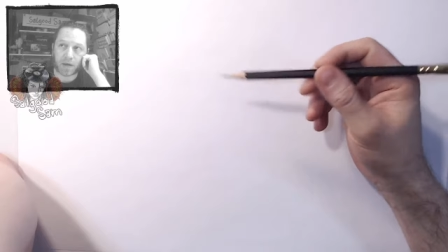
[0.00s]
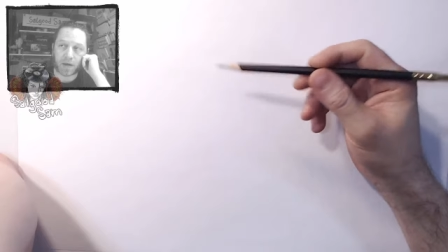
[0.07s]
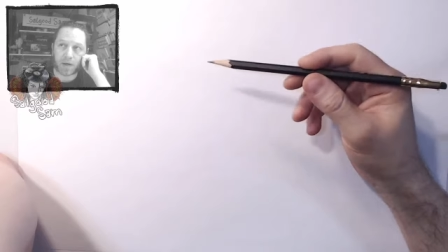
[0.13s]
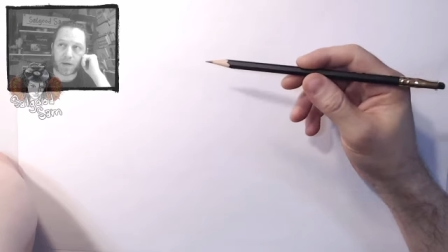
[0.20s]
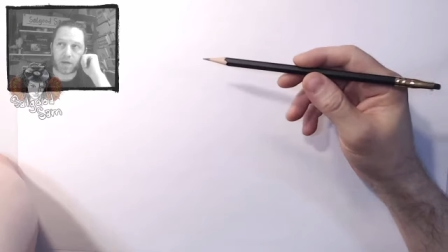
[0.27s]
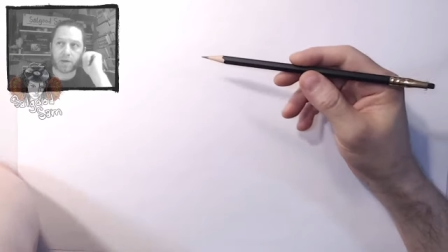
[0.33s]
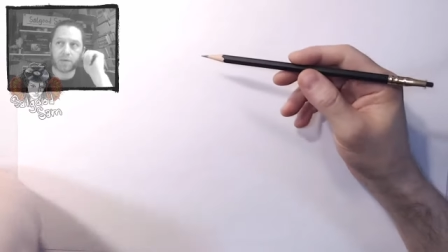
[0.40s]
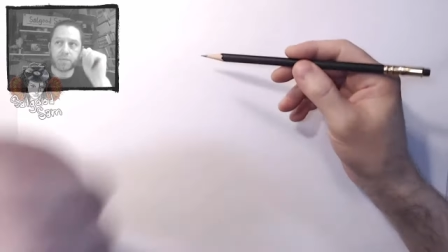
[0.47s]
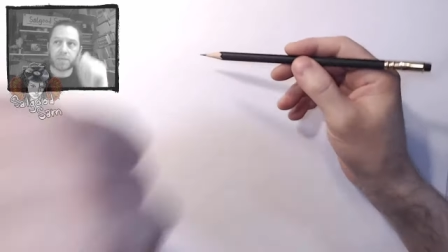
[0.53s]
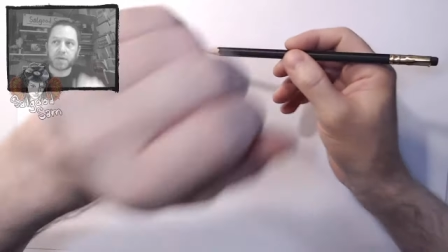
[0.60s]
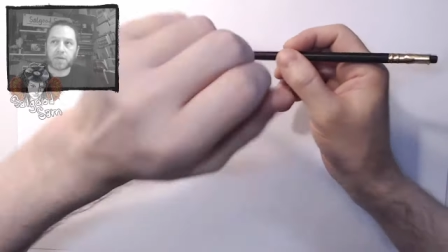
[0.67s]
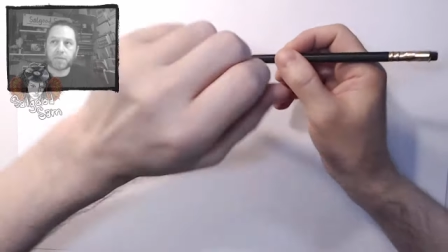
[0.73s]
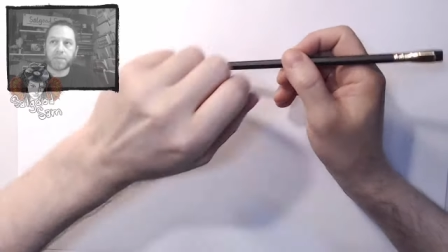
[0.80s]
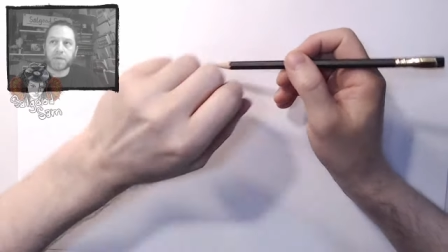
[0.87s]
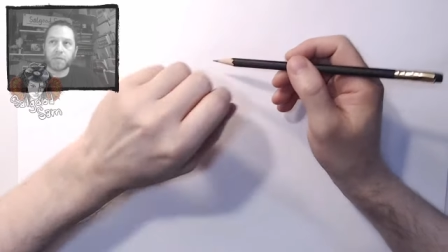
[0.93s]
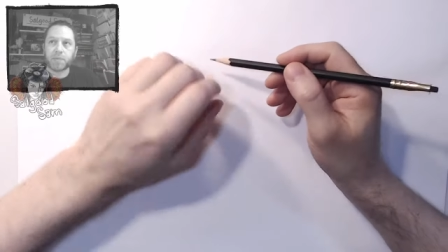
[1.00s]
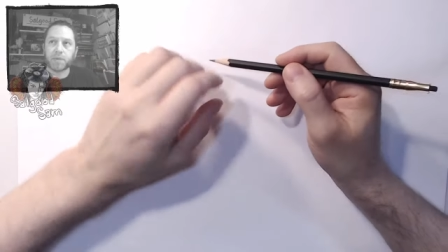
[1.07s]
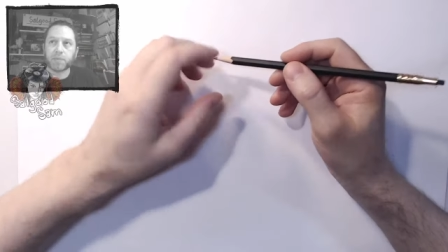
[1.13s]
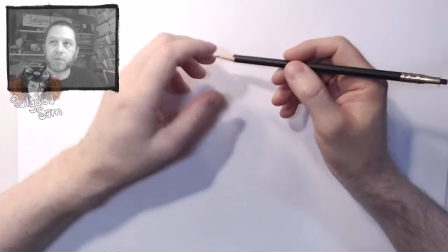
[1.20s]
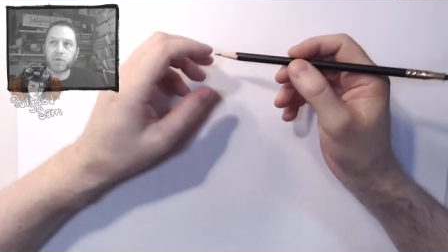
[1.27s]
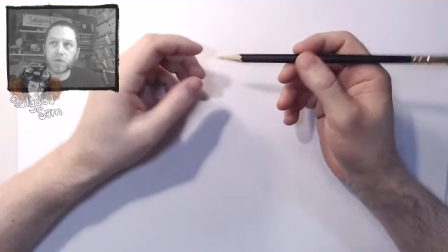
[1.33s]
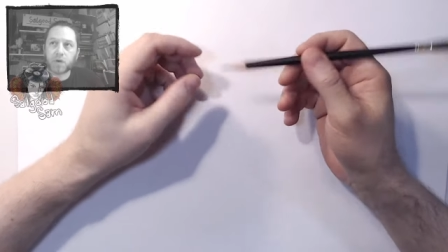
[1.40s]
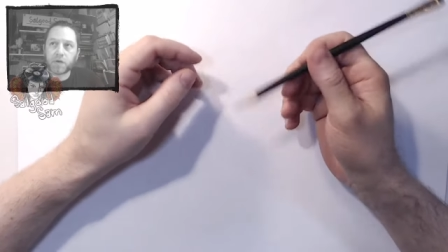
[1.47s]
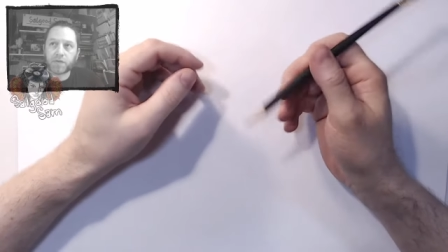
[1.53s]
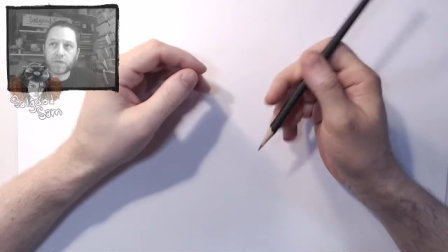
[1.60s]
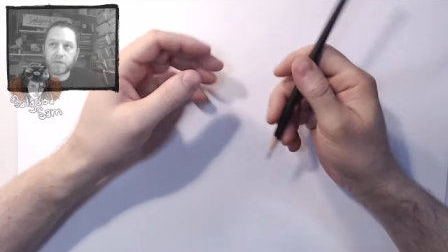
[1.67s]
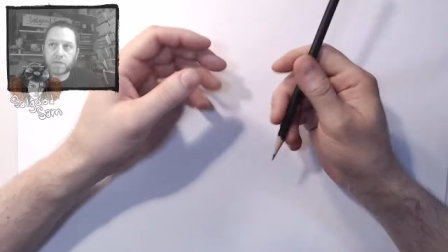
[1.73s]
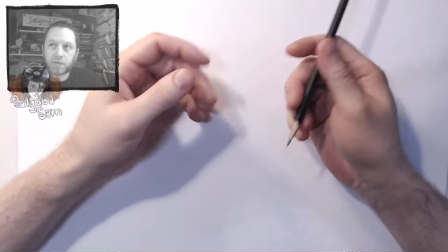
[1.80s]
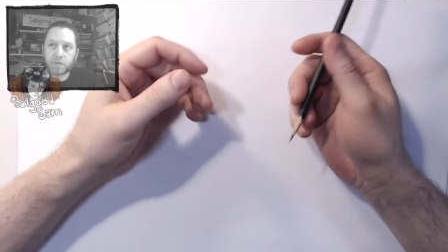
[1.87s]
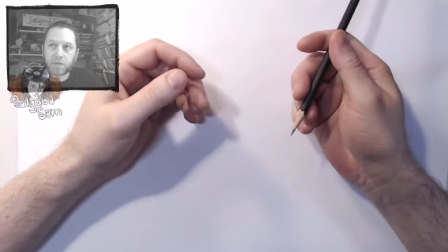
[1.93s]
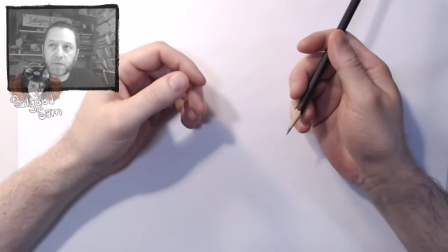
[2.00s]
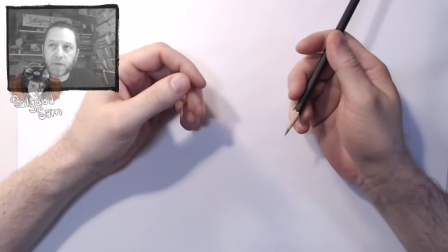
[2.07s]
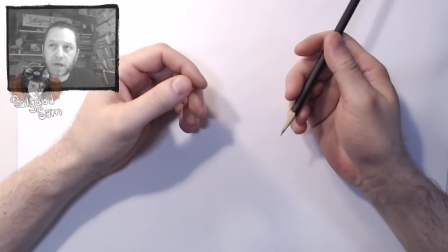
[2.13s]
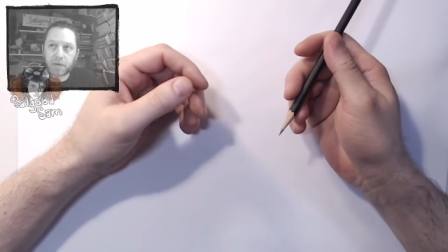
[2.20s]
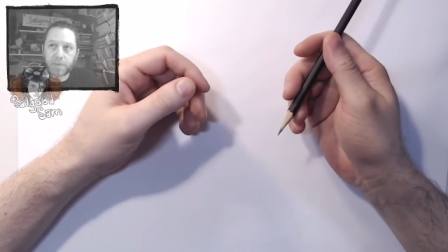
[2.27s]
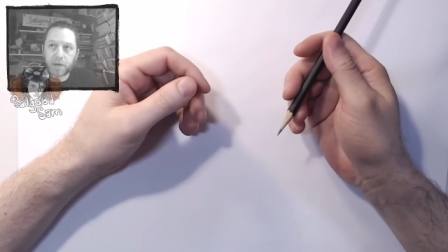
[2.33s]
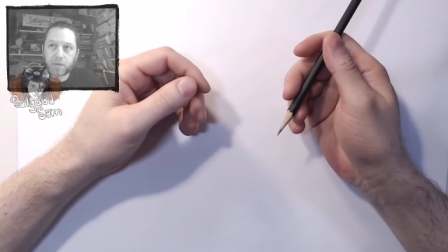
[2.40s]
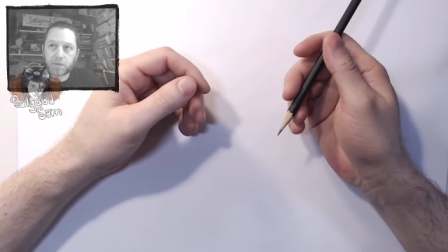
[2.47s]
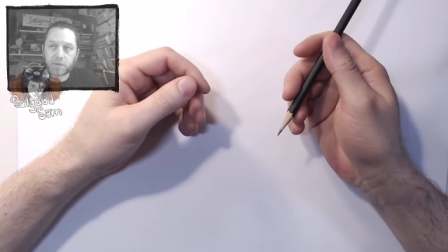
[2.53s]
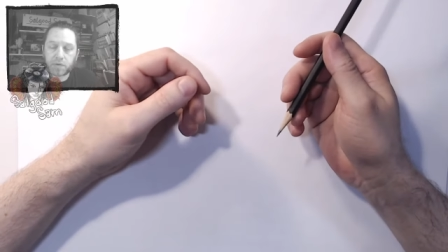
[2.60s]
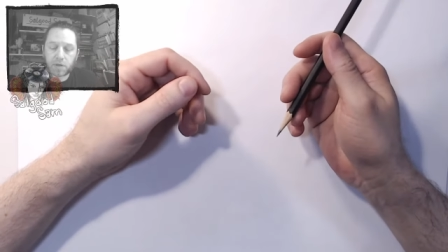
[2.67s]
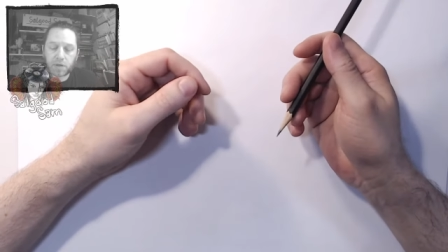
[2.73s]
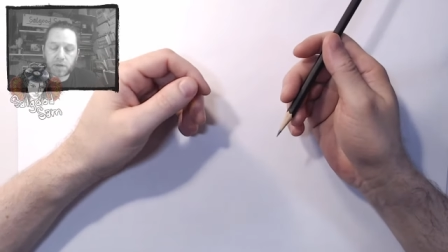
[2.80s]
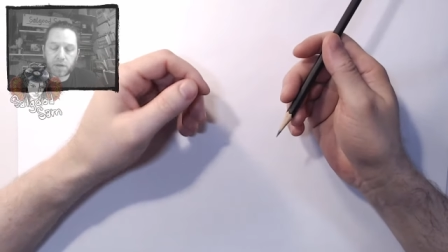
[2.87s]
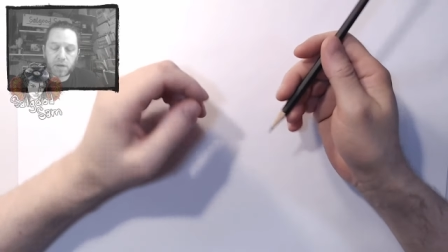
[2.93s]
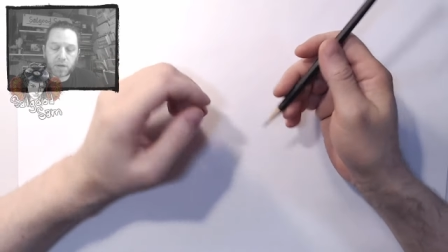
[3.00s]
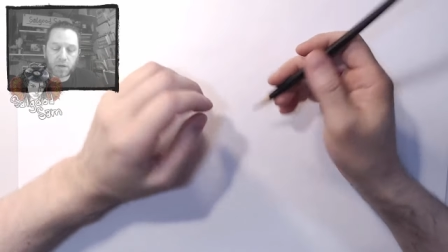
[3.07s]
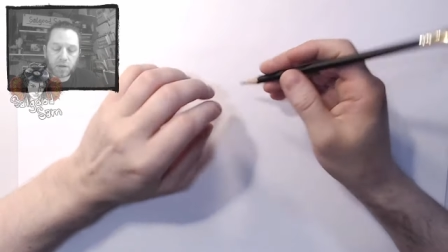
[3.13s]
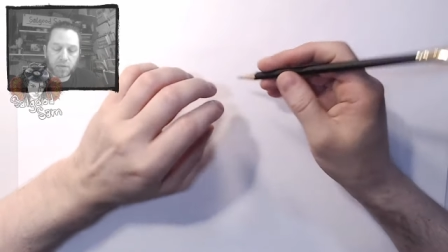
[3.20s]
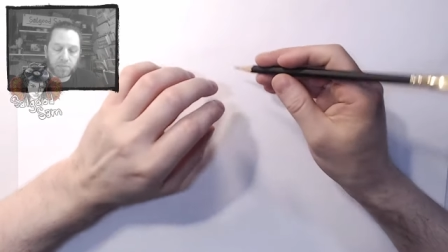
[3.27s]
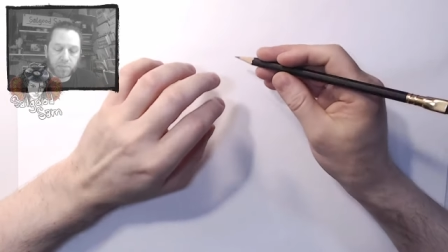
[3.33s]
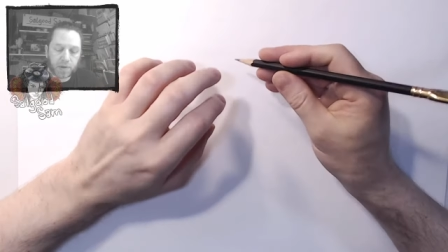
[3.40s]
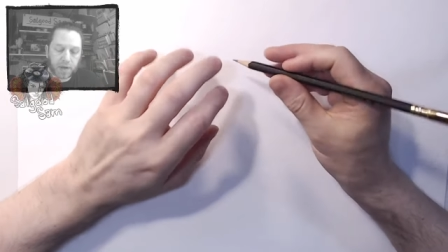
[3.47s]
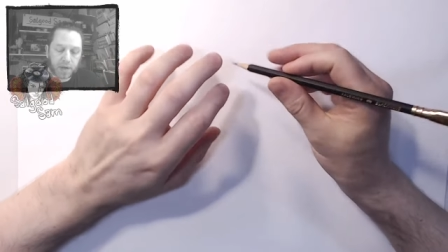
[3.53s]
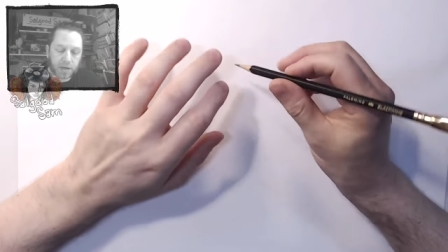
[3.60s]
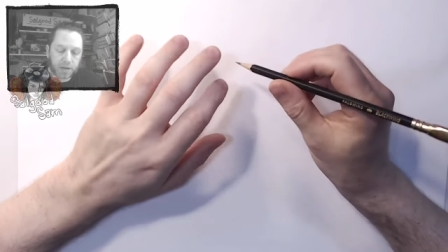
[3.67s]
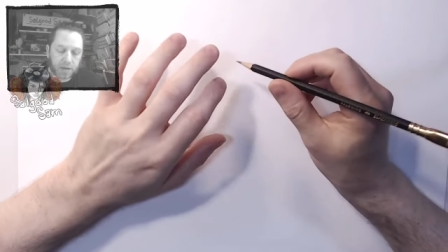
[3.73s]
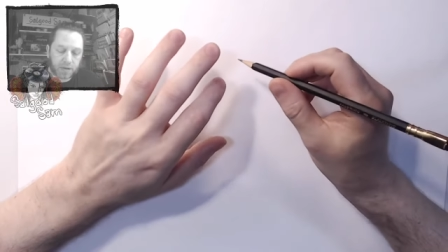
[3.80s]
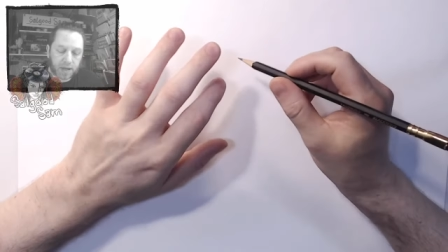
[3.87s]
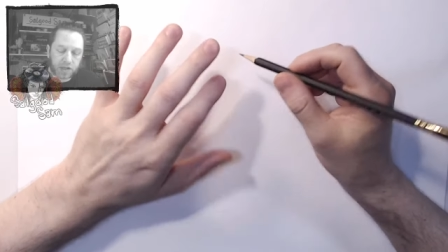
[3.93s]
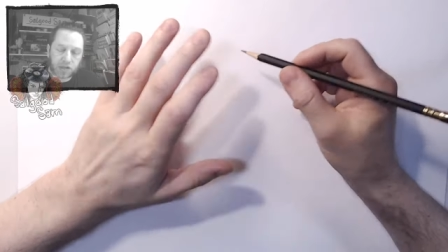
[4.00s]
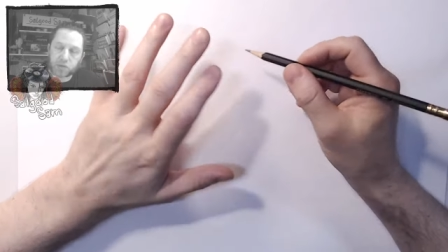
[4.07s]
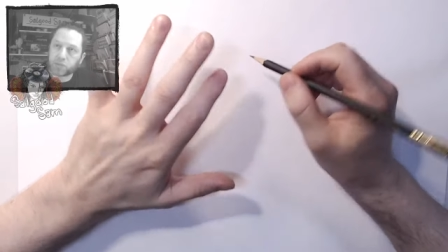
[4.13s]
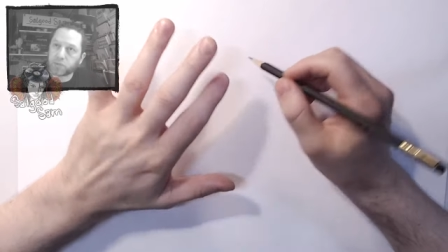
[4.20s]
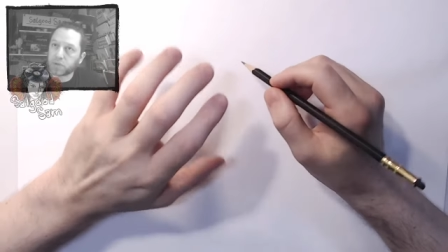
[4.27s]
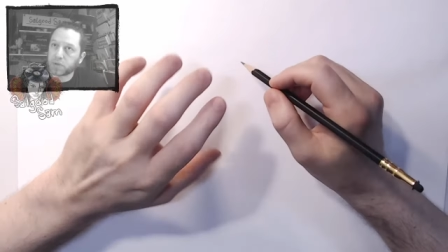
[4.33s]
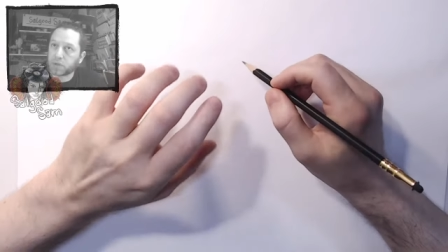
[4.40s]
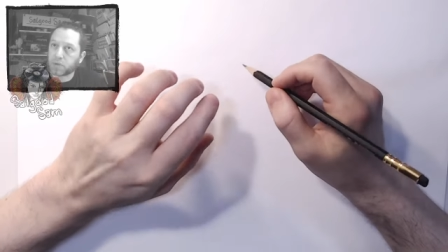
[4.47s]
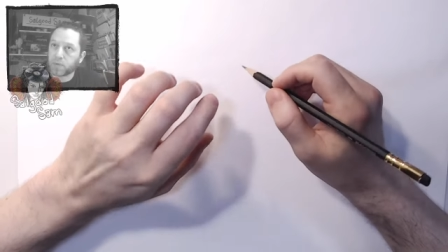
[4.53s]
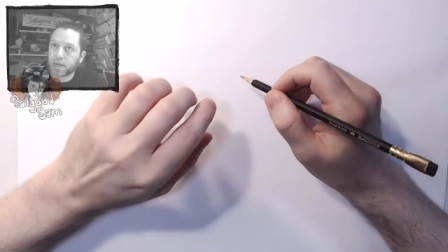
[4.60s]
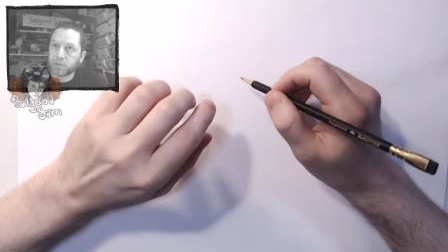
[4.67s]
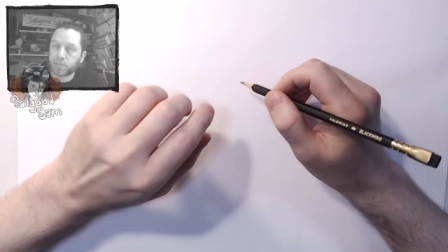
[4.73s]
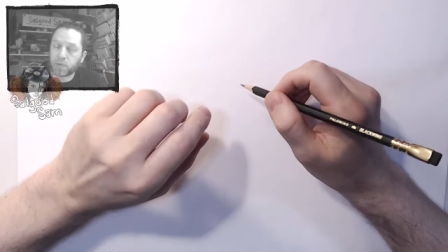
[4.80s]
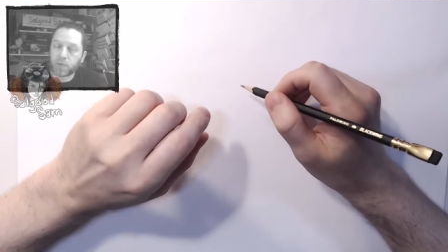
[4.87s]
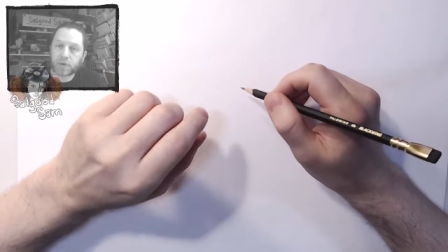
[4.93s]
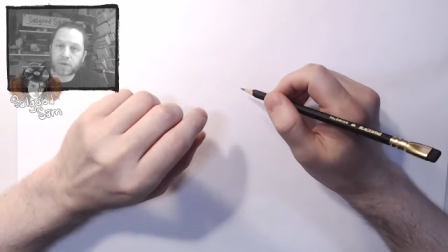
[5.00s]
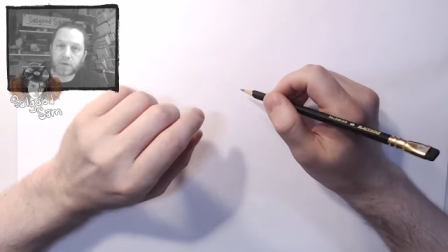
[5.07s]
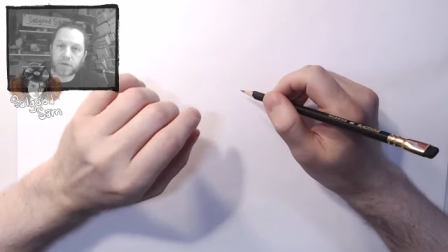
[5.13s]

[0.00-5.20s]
Um, it's something that people don't often think about, uh, but it's actually really quite important.